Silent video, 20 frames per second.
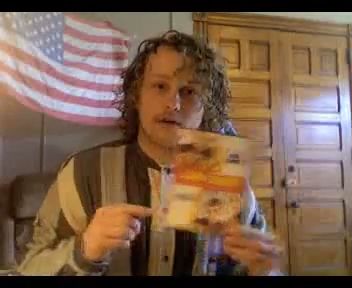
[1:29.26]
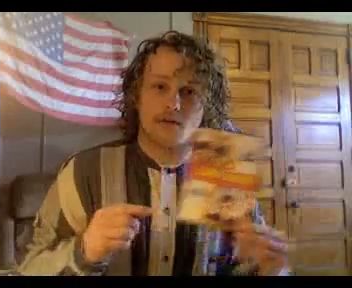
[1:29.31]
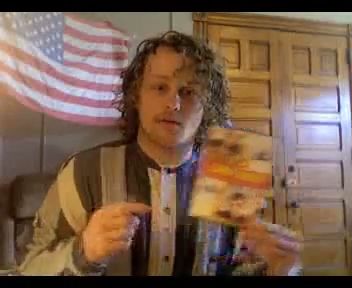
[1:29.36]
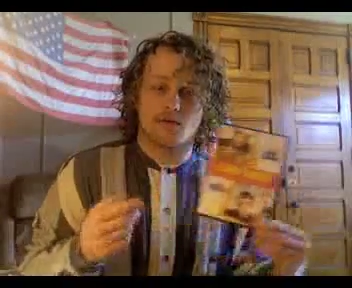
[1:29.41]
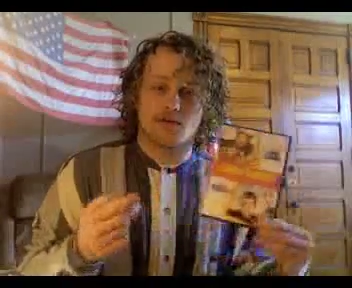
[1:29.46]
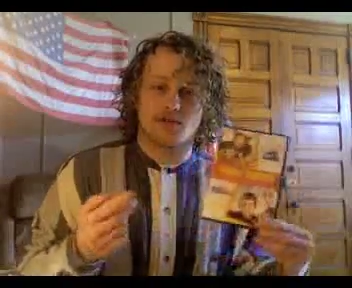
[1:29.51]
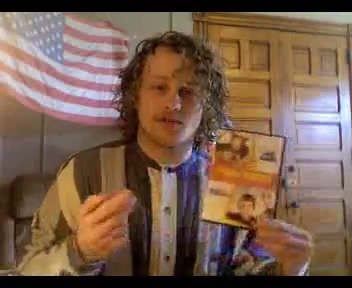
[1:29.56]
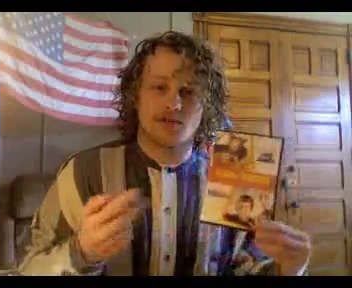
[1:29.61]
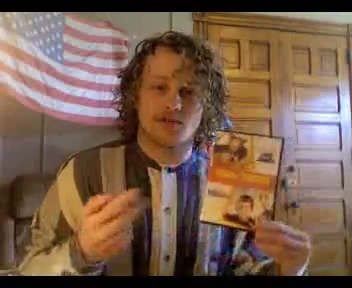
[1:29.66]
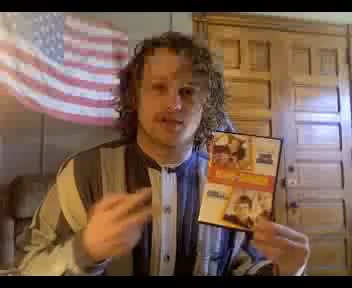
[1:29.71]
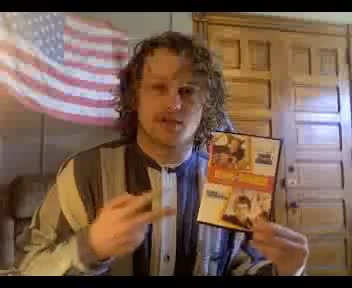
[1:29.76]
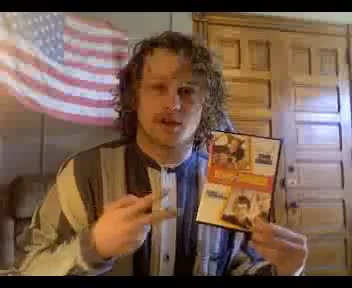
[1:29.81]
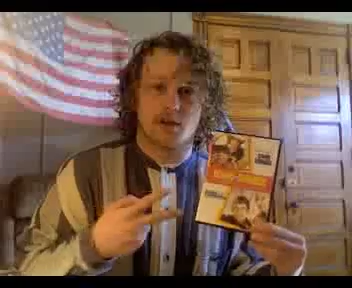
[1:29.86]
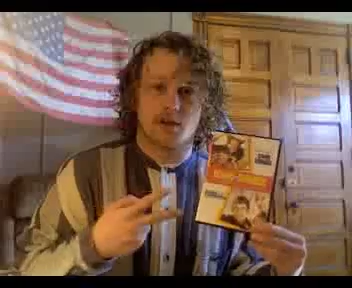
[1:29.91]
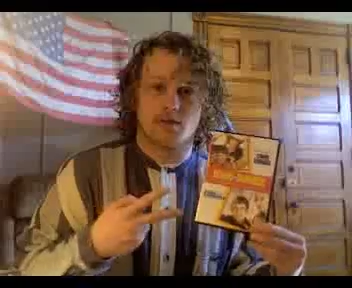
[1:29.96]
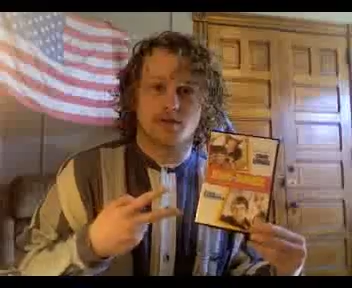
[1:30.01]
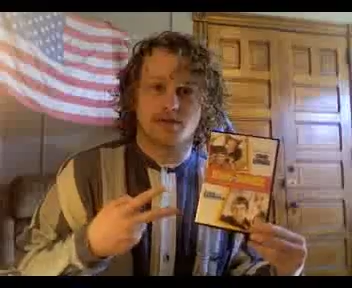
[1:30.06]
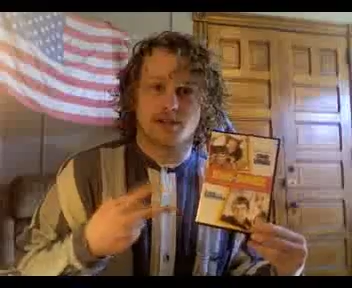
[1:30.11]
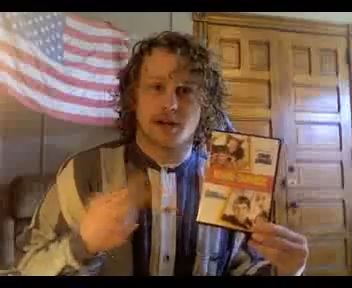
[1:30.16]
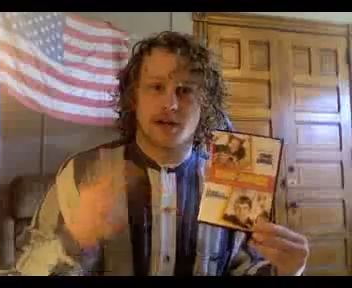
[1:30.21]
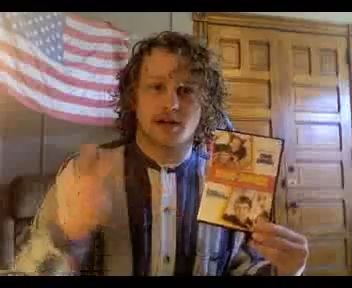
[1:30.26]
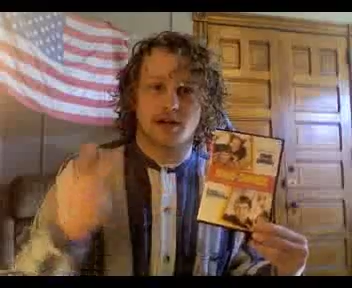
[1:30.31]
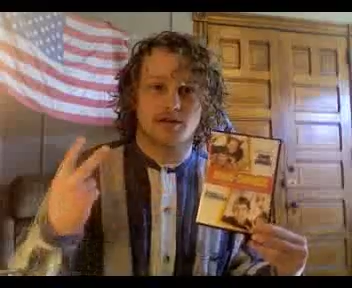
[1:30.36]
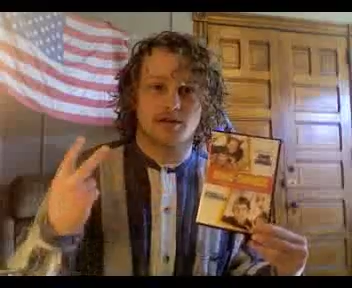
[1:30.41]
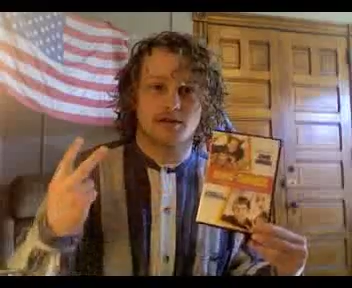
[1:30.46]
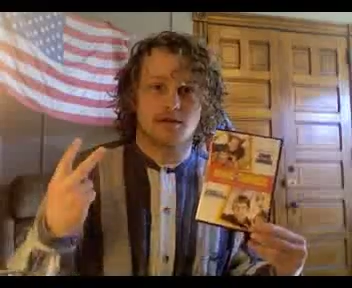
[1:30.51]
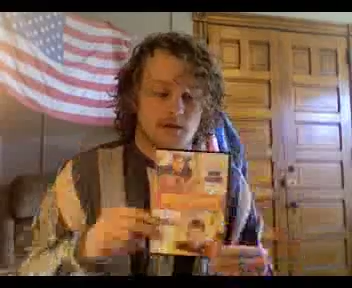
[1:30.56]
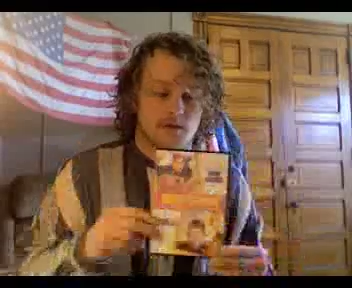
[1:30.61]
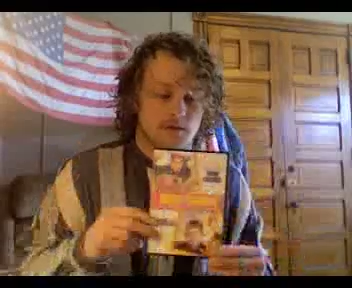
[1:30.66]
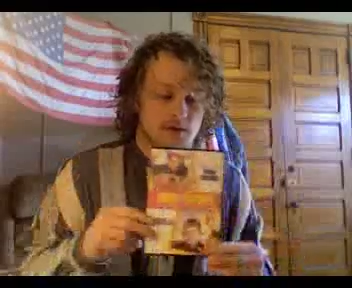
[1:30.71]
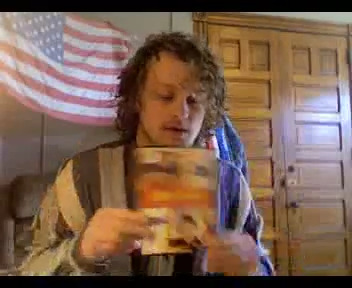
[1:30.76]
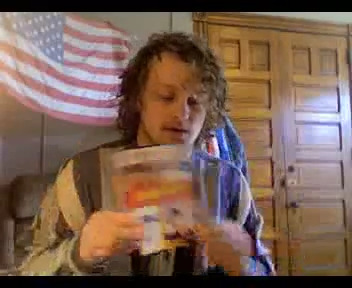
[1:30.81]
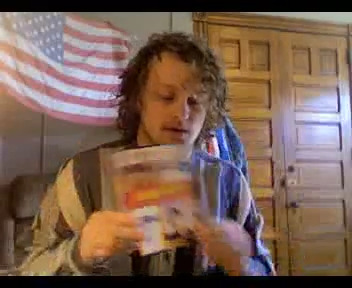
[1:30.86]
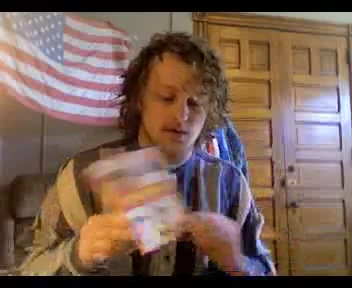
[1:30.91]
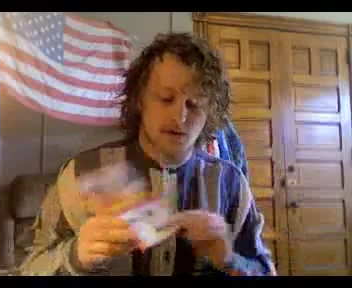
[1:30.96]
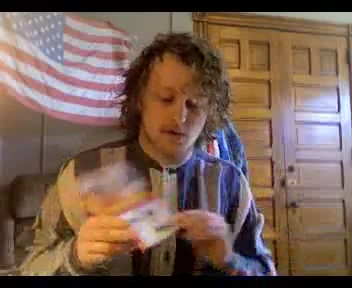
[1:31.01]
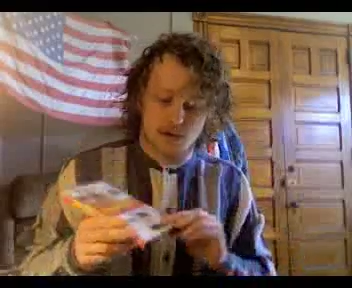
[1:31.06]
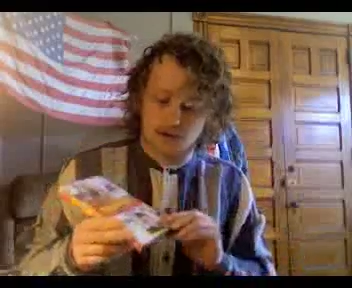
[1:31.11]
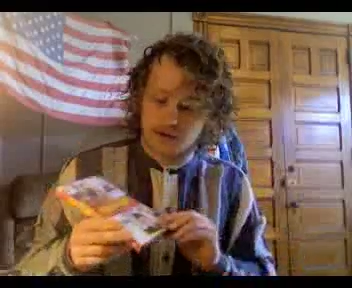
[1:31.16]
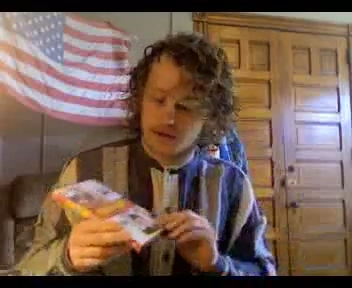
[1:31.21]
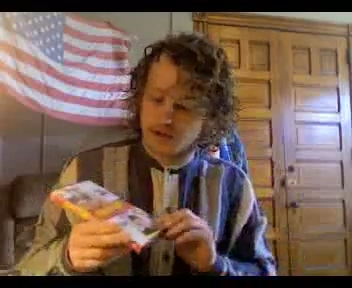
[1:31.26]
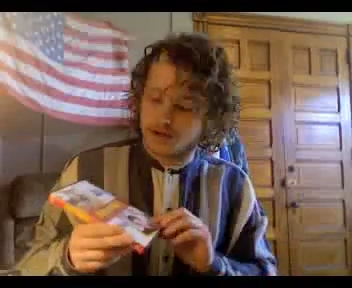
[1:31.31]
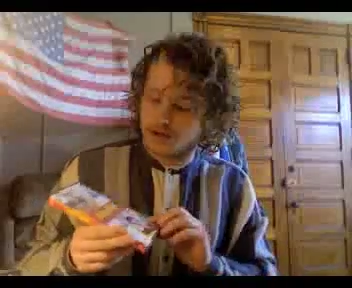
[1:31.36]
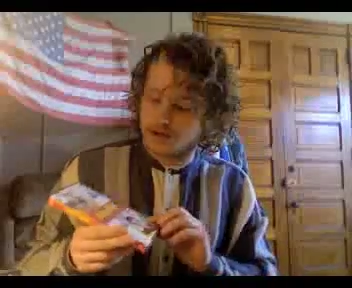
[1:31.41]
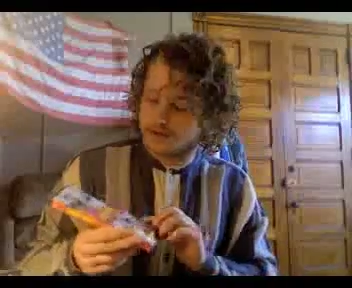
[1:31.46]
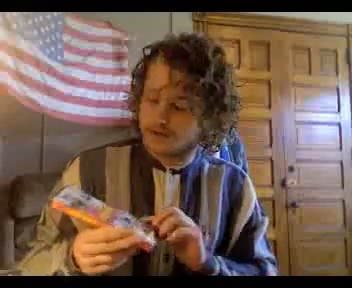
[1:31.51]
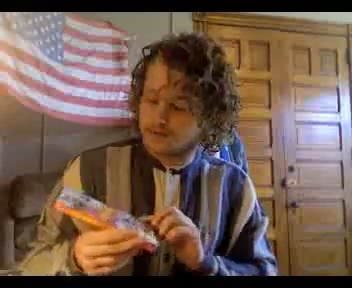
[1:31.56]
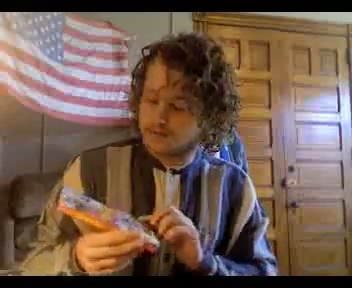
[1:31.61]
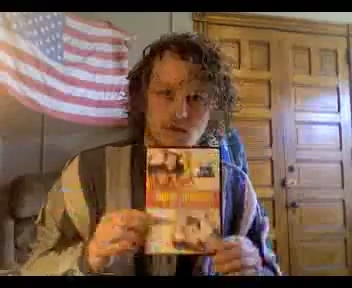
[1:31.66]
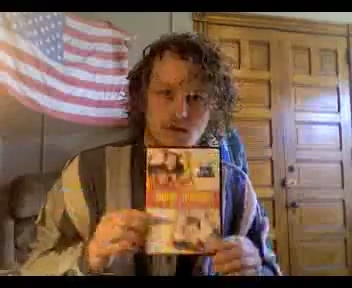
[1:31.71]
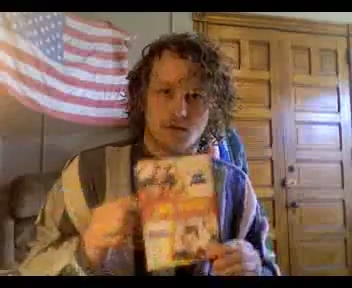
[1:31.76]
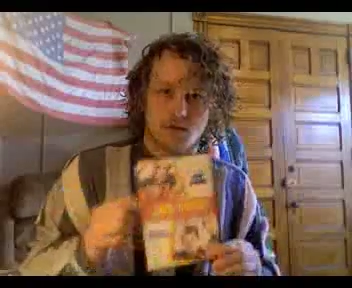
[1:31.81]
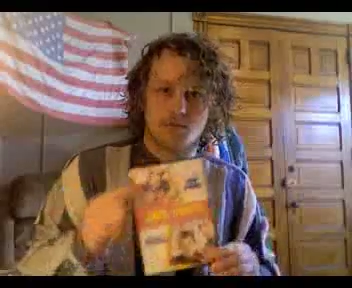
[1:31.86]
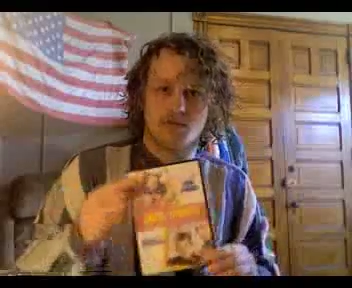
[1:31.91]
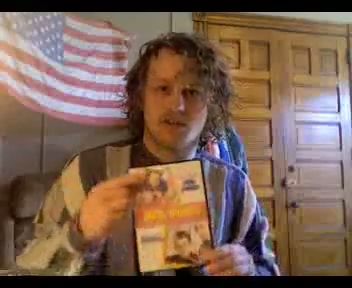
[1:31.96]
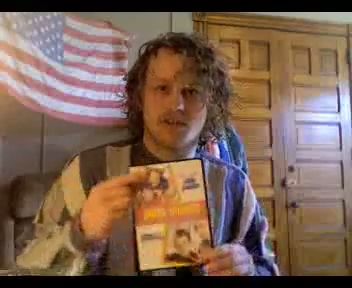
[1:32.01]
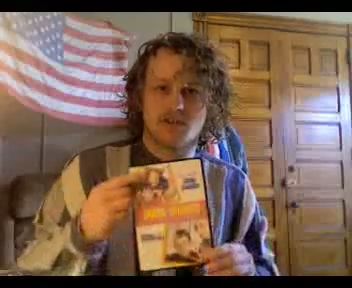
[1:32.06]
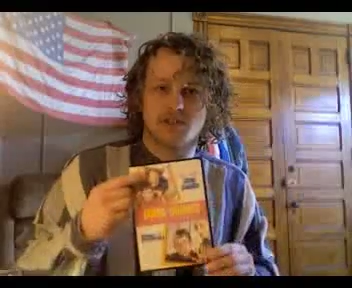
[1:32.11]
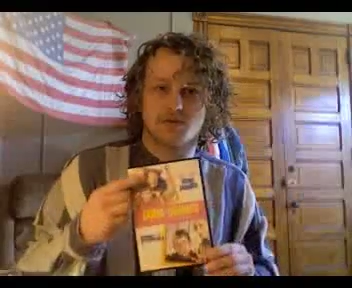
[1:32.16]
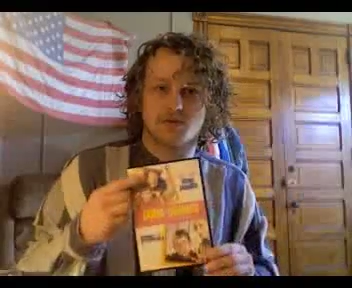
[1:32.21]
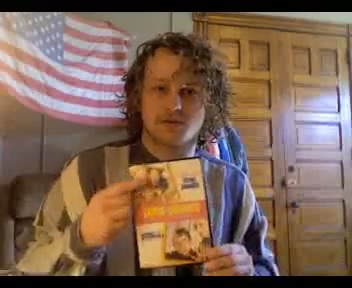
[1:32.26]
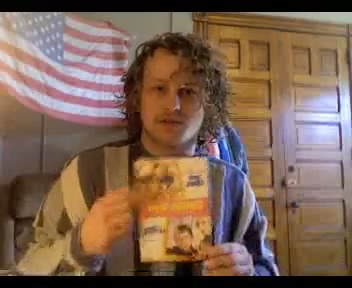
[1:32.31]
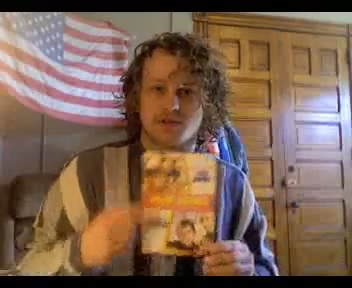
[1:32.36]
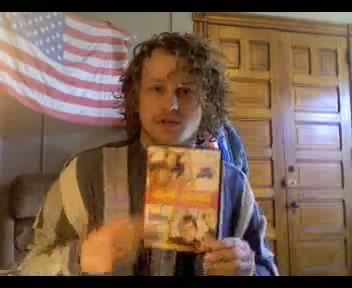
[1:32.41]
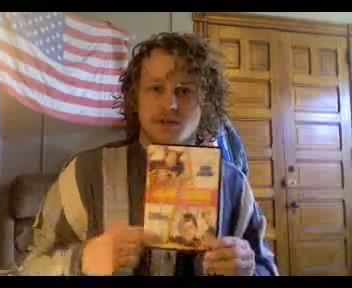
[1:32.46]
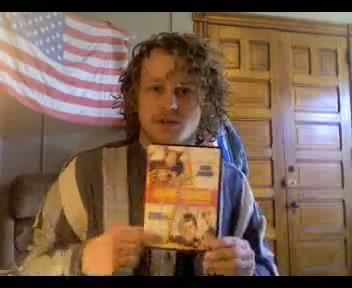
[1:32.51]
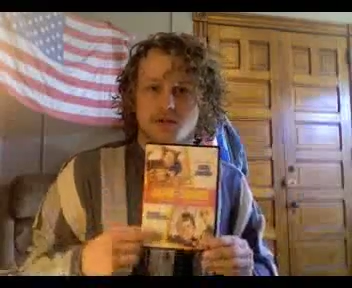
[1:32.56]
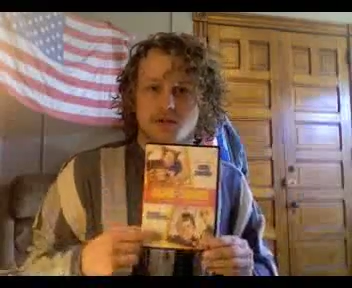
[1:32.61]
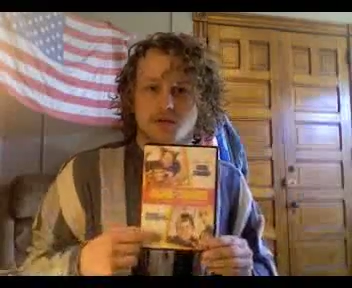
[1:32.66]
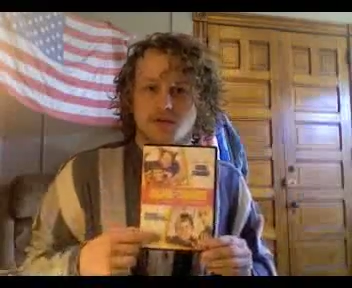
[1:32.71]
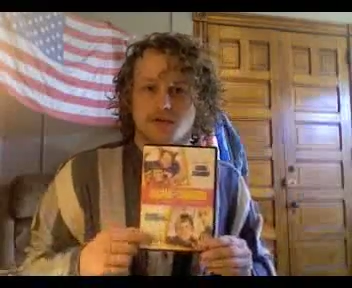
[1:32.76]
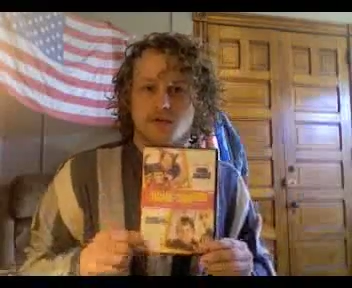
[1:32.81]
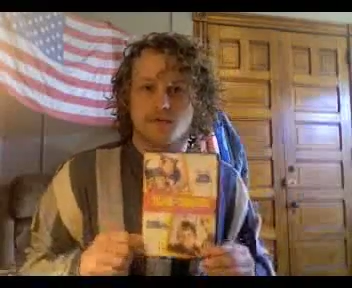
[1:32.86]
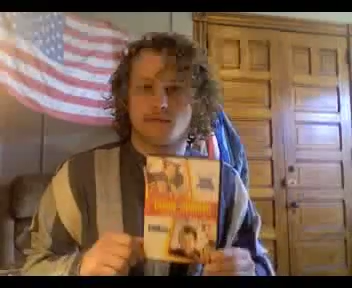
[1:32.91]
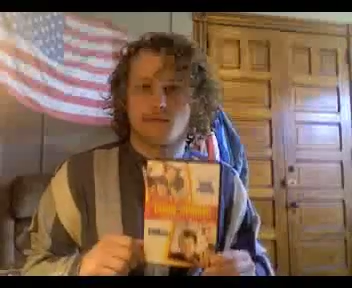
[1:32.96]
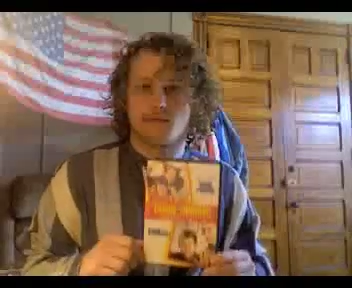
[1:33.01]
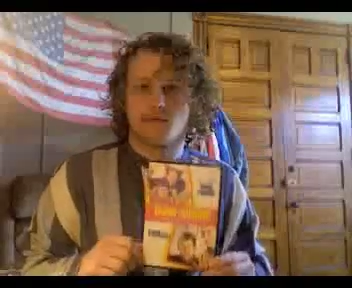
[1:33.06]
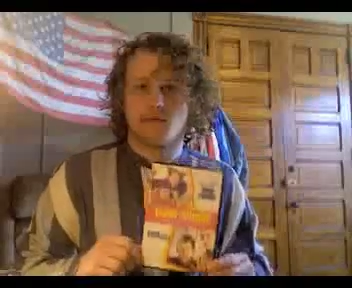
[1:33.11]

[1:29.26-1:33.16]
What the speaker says: which is a double set. You can... this one's good. This one...